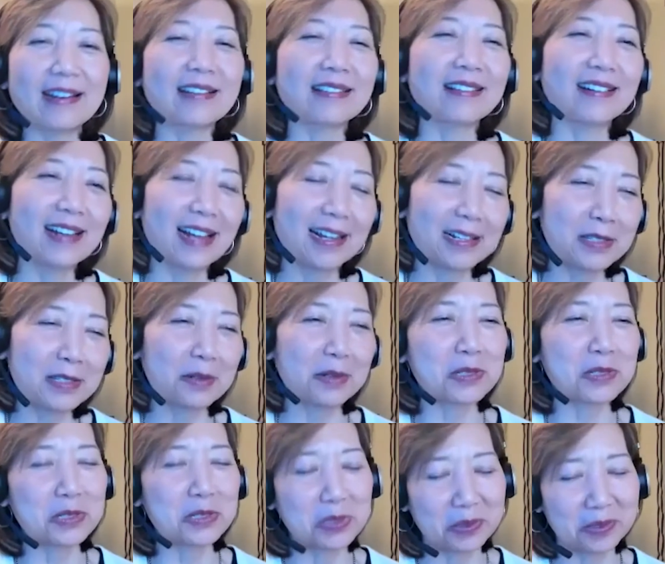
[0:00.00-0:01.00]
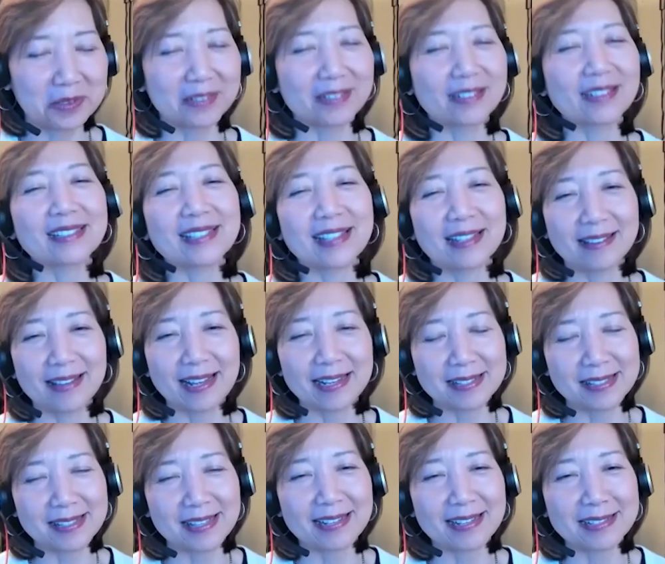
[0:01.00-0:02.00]
and they're not so concerned, you say
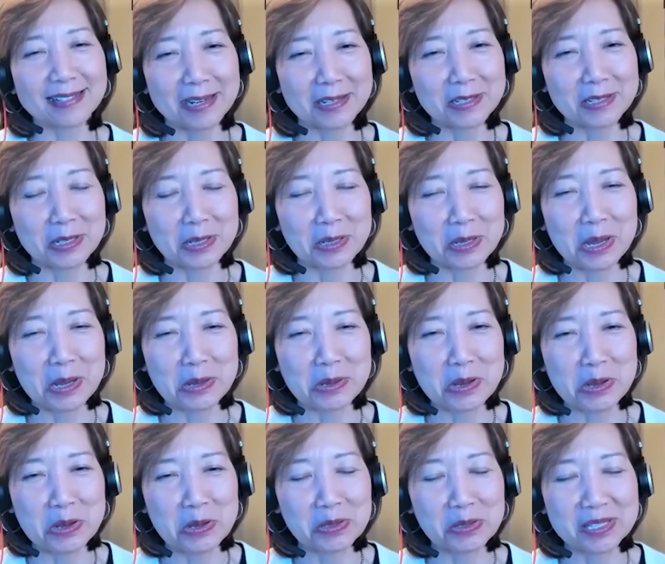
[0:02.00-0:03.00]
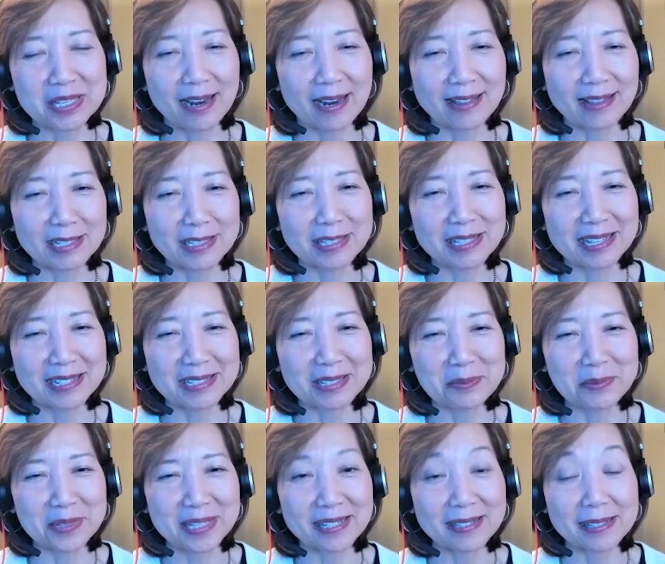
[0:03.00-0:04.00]
that's actually a good sign.
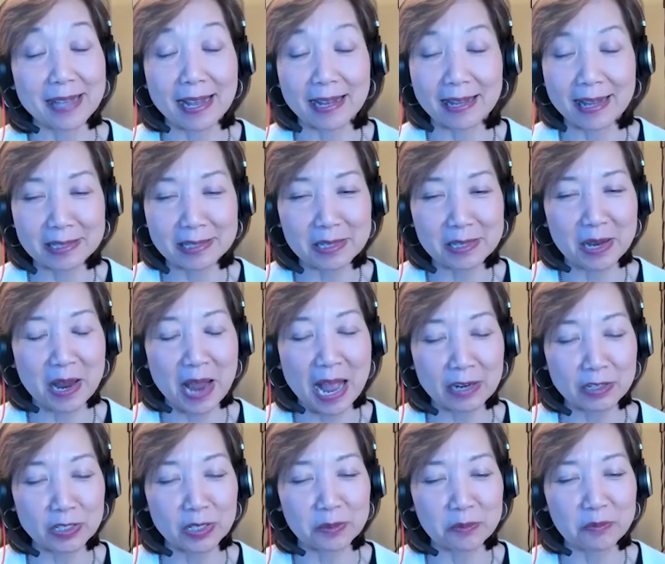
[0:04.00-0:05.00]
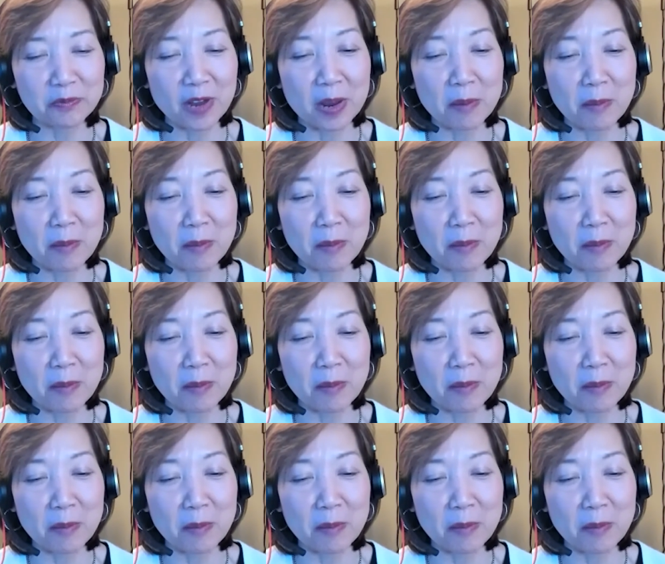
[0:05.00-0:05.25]
That's what they say. And that's actually, in